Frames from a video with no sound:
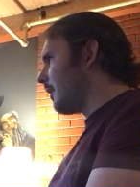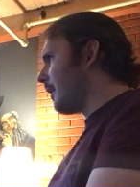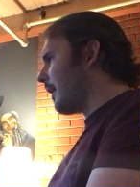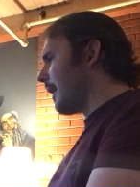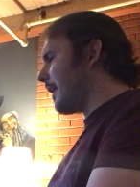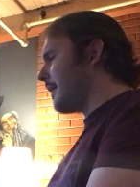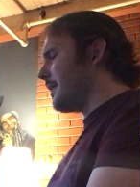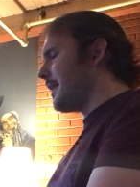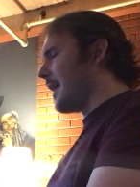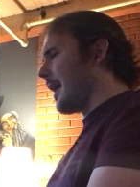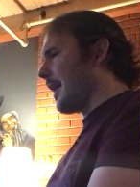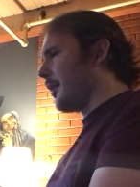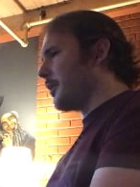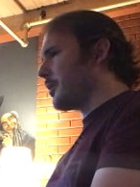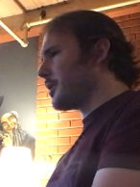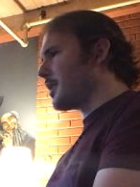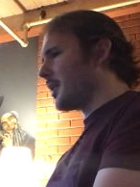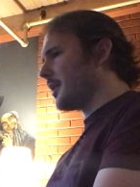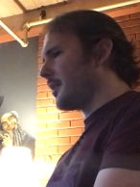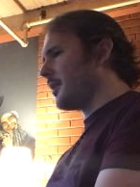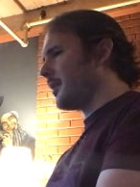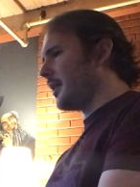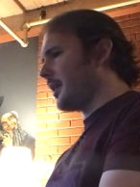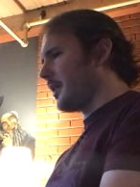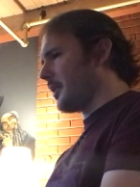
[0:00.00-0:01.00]
and now
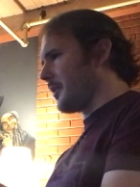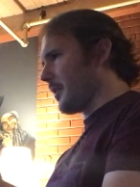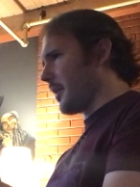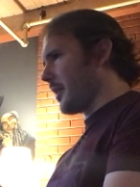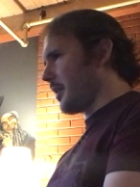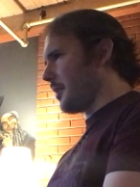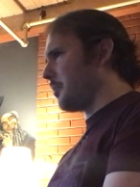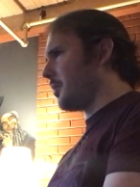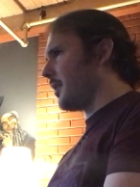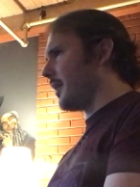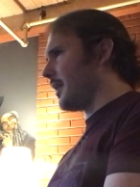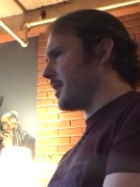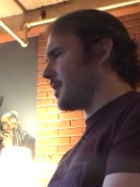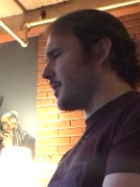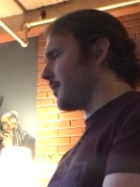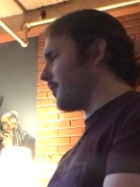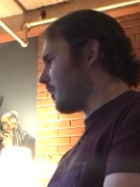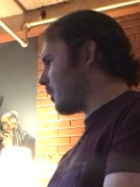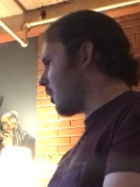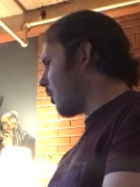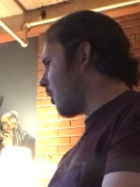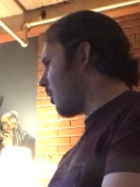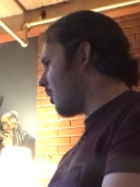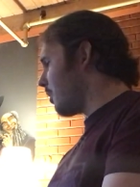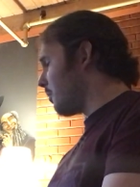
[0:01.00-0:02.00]
suddenly you're at a place of
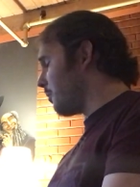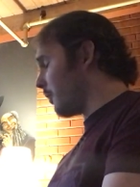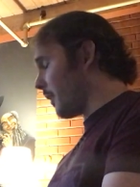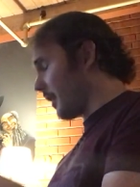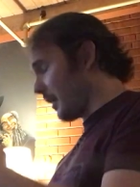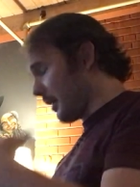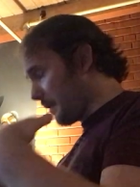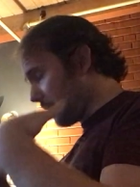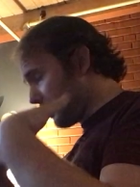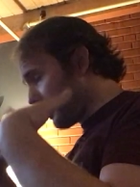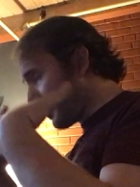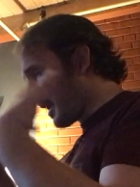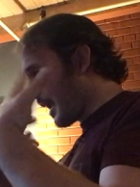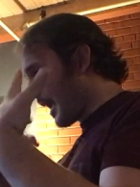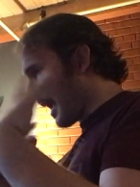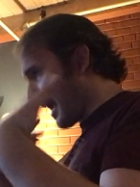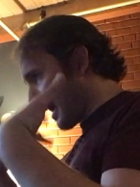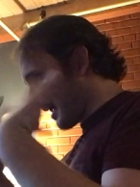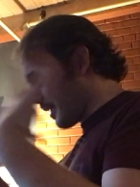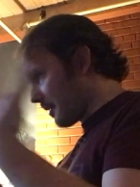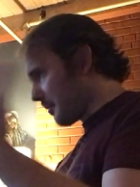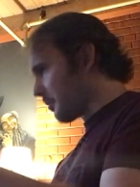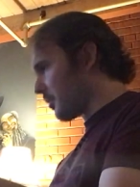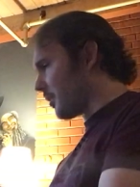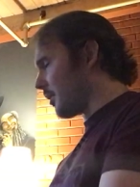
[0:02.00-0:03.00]
calm where you
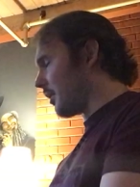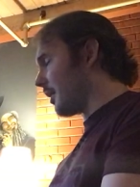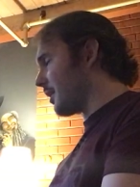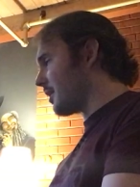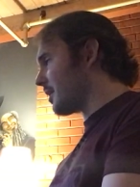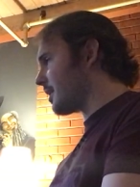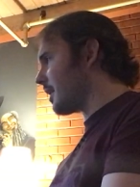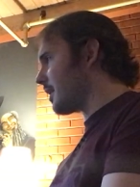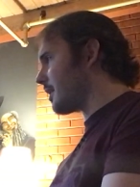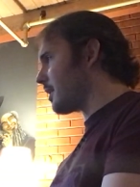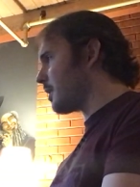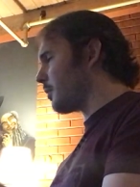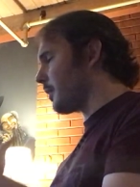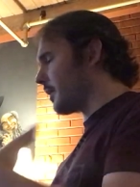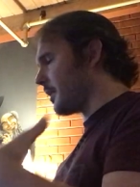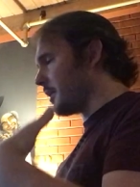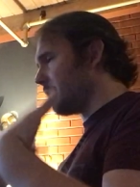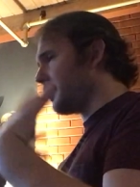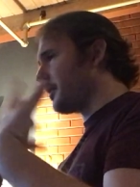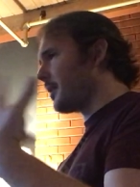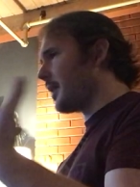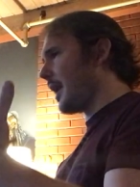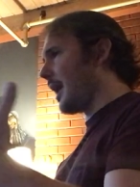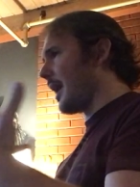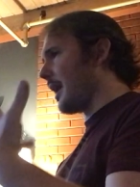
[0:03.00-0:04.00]
can process, where
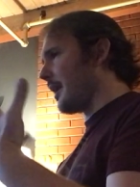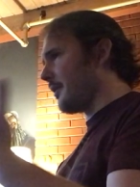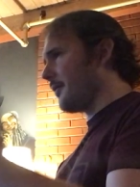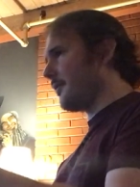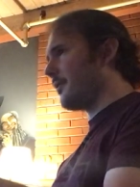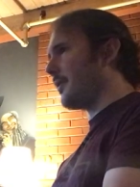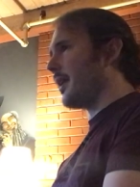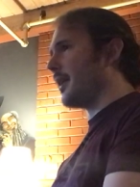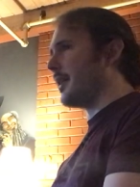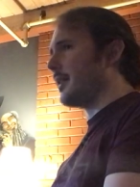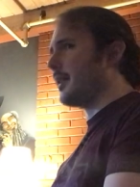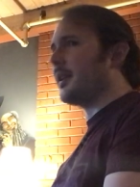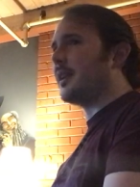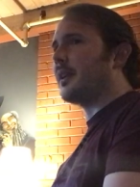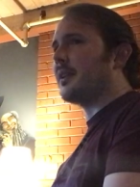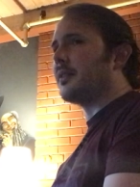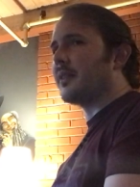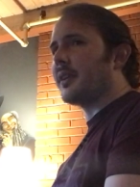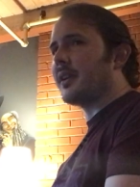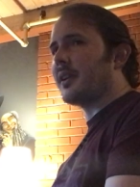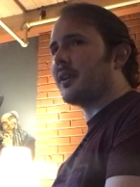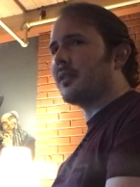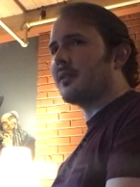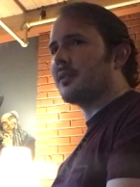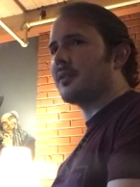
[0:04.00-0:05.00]
you can find
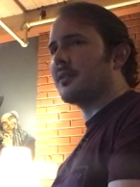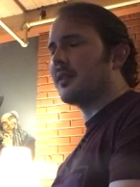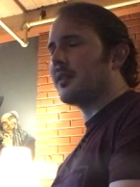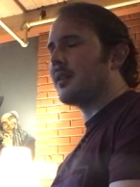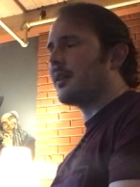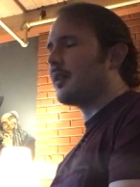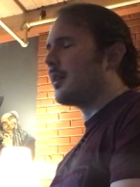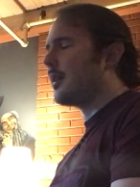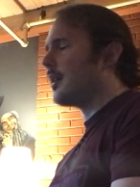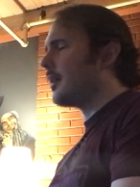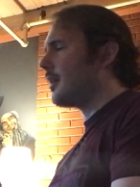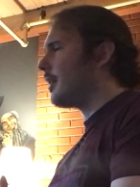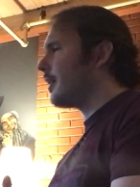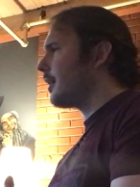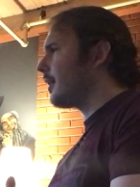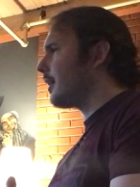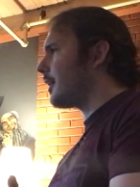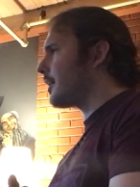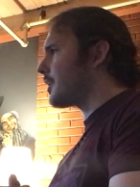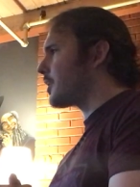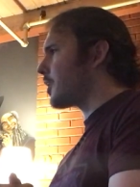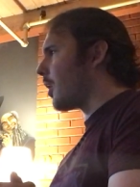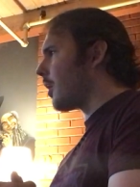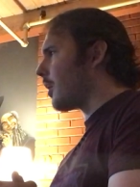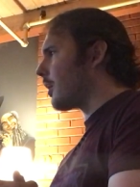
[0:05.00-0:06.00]
healing,
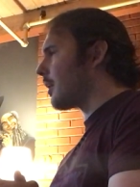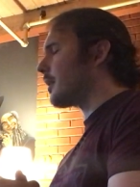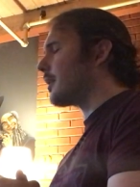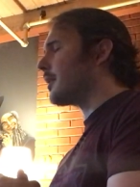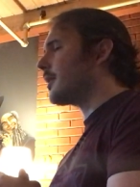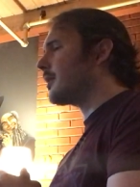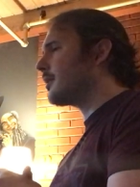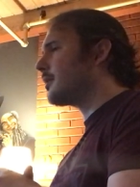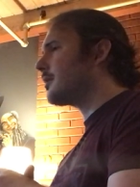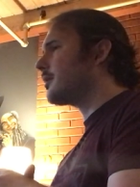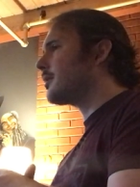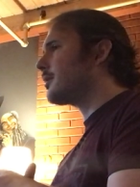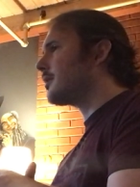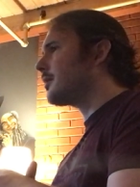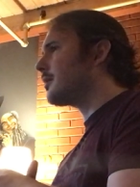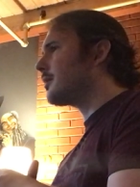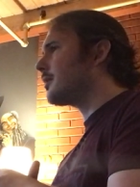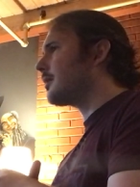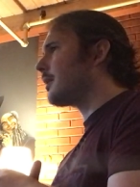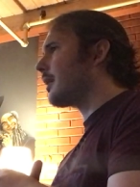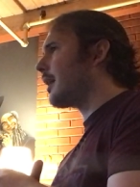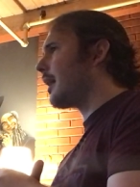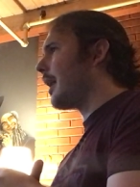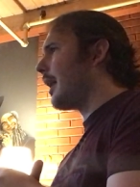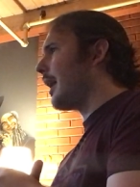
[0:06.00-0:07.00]
it's hard.
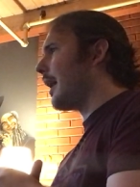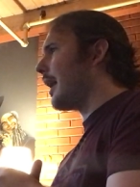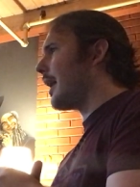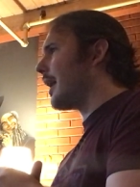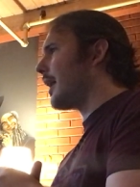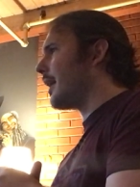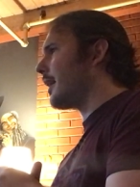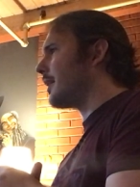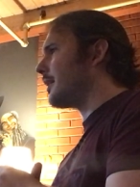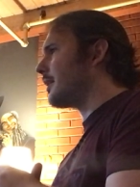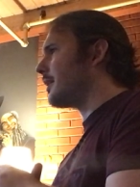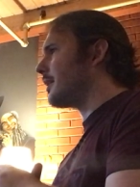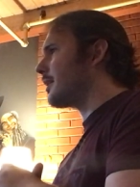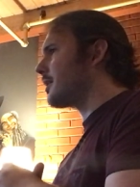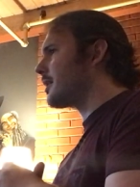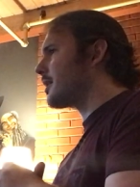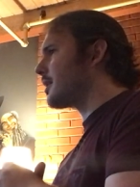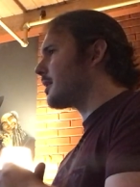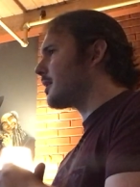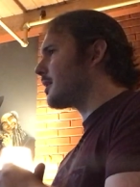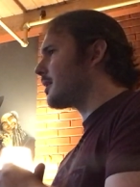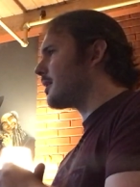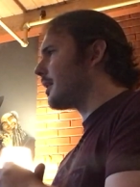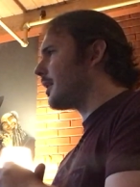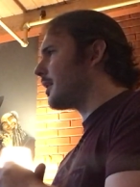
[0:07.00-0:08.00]
And
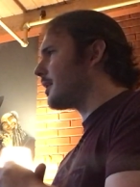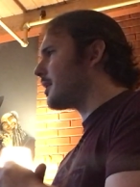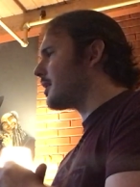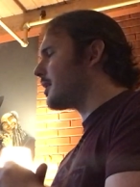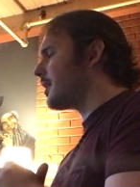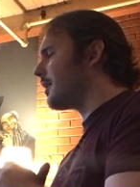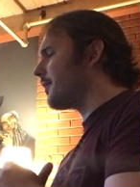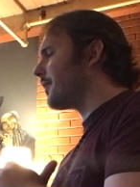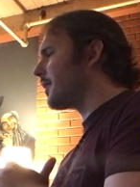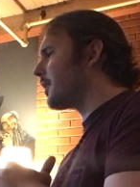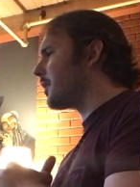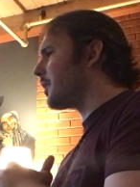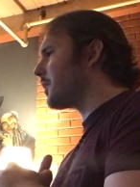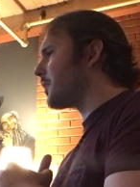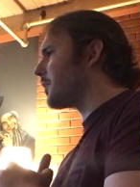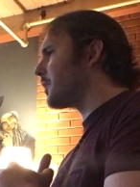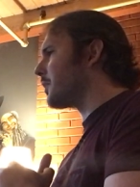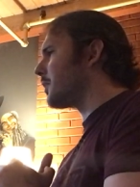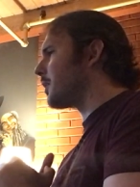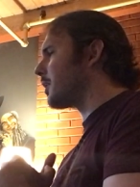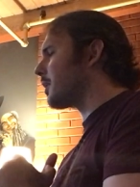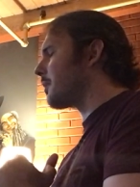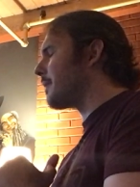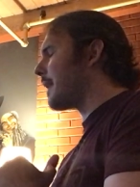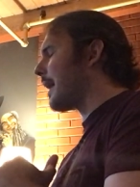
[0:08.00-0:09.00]
it's it's difficult to
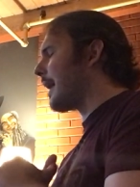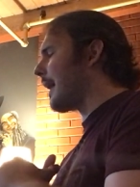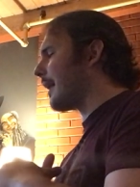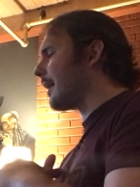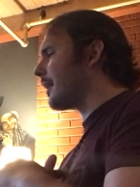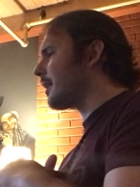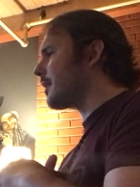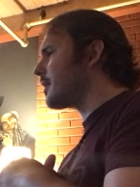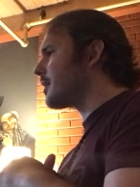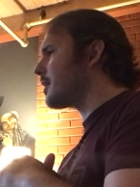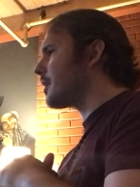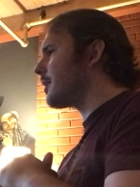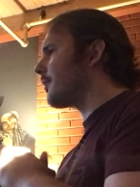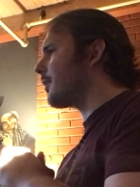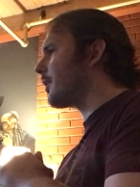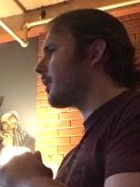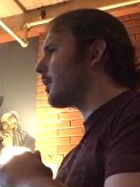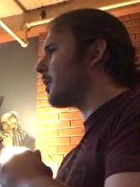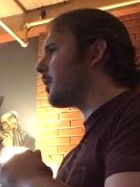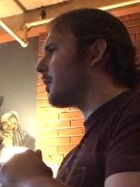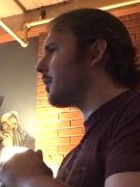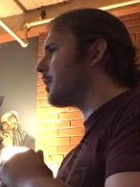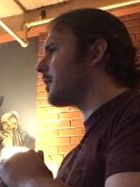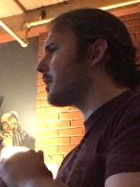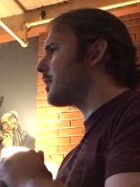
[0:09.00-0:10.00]
look back. It's
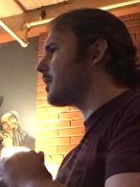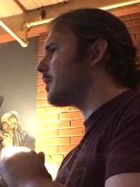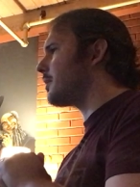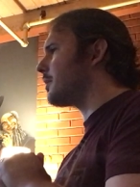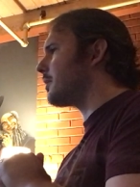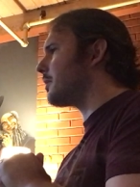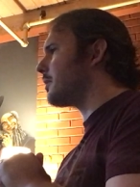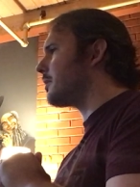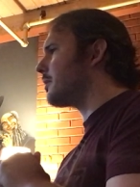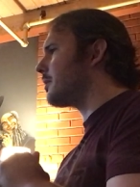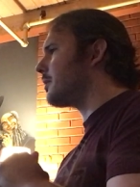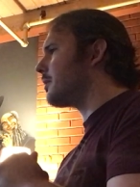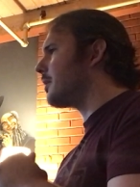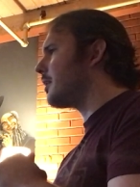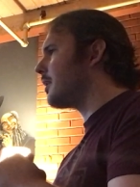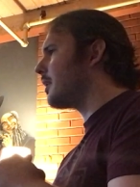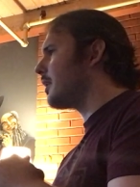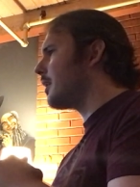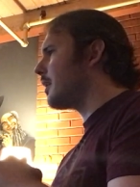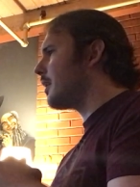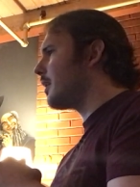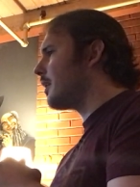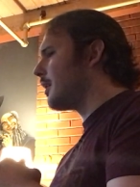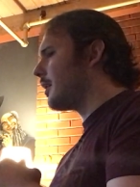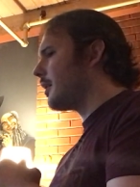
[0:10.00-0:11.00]
difficult to
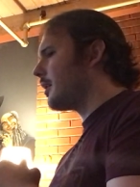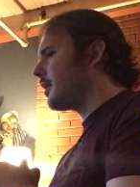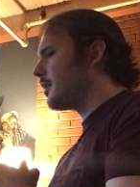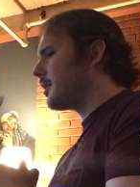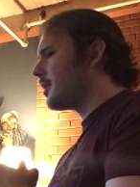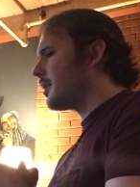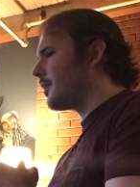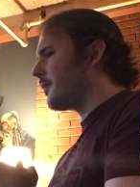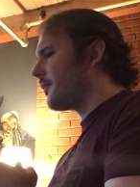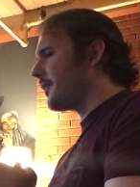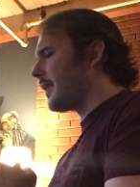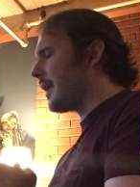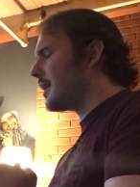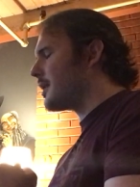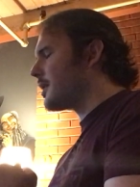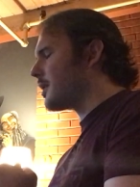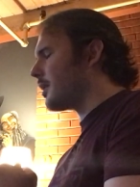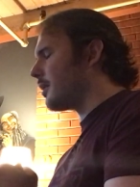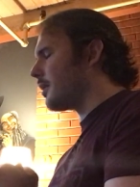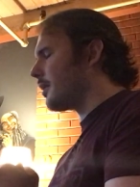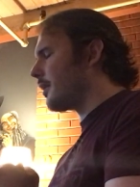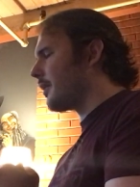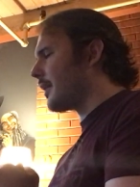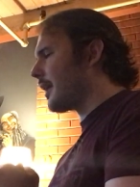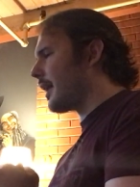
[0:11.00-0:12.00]
to face
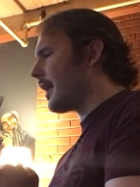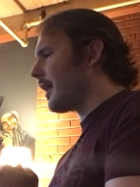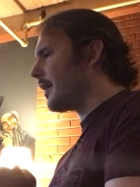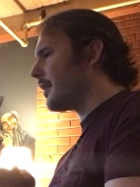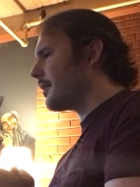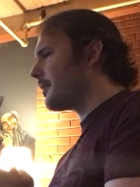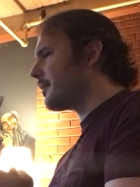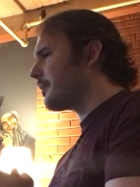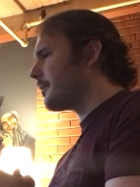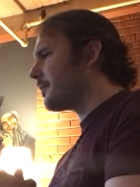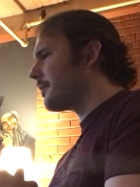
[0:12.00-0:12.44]
all of that.